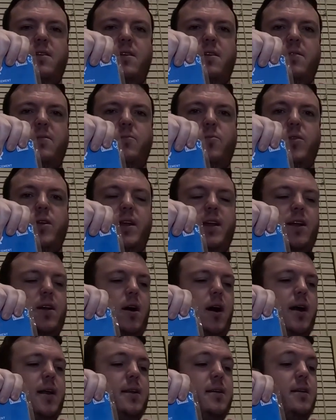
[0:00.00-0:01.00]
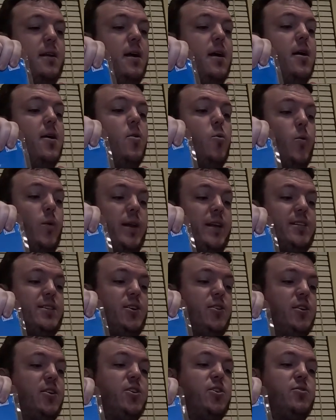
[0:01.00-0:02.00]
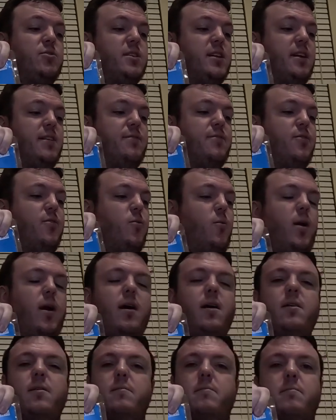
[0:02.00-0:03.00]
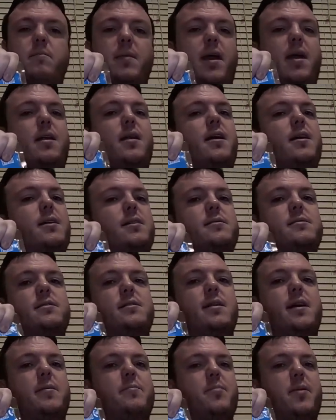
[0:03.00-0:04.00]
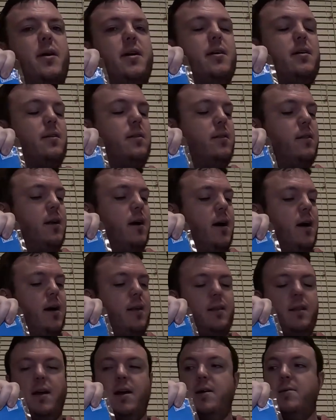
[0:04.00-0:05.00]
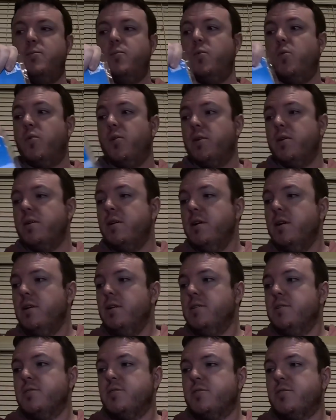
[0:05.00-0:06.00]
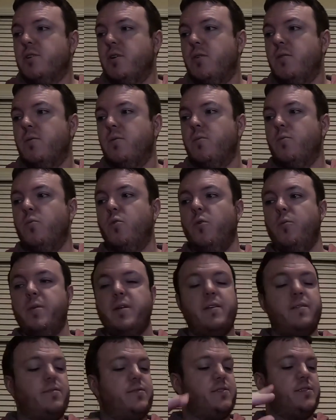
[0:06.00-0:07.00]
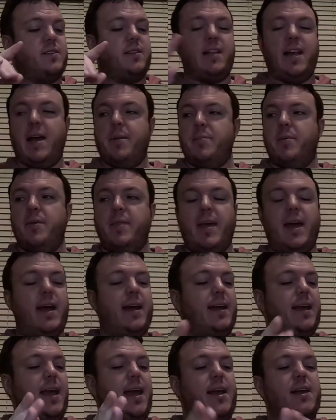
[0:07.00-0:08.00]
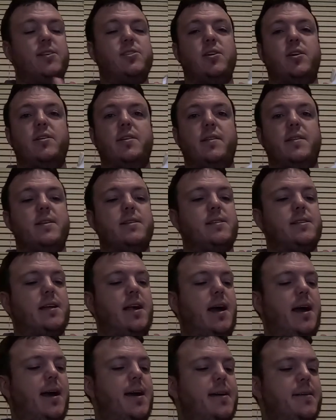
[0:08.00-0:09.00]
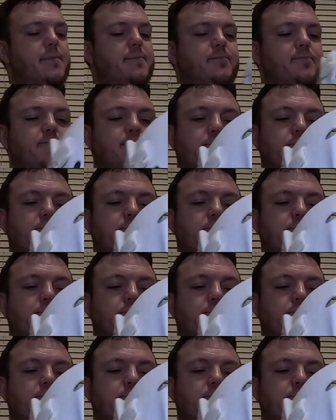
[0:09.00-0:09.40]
when I got it. When I started using it for a while, man, I could see that puck a lot more. So we'll be slapping that cage onto this guy.